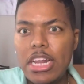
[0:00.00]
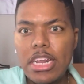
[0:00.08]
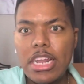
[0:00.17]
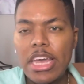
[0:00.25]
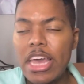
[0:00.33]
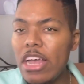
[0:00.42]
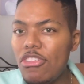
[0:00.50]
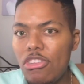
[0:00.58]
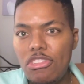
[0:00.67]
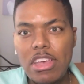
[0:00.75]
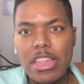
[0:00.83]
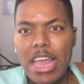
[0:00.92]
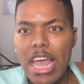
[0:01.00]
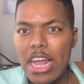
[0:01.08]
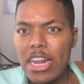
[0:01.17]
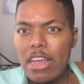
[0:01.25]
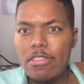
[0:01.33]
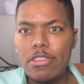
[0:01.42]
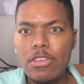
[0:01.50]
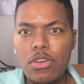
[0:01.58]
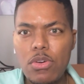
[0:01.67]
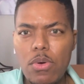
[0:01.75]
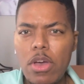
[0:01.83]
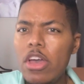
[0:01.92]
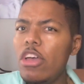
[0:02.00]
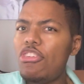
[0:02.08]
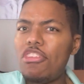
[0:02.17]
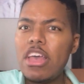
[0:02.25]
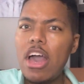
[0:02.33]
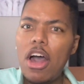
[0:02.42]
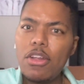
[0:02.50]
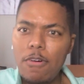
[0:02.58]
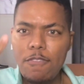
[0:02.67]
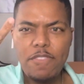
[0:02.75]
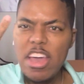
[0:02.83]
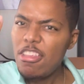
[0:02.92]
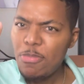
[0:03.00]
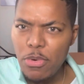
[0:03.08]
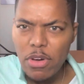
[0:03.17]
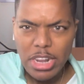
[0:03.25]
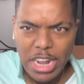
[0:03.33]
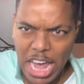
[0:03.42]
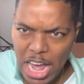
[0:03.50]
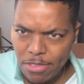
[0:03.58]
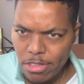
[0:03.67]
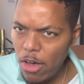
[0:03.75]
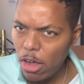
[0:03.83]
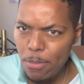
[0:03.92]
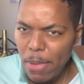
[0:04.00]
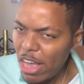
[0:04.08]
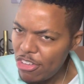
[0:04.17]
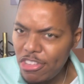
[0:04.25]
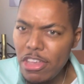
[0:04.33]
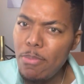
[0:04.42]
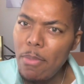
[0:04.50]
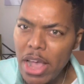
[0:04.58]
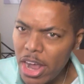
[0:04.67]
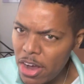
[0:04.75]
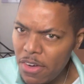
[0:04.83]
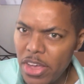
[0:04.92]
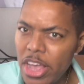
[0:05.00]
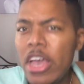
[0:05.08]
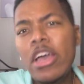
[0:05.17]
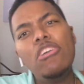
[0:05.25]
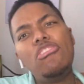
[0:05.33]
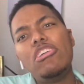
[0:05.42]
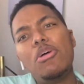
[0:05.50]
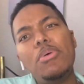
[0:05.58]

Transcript: in the kitchen. She thinking that's cute. She all on Facebook Live talking about she married. She up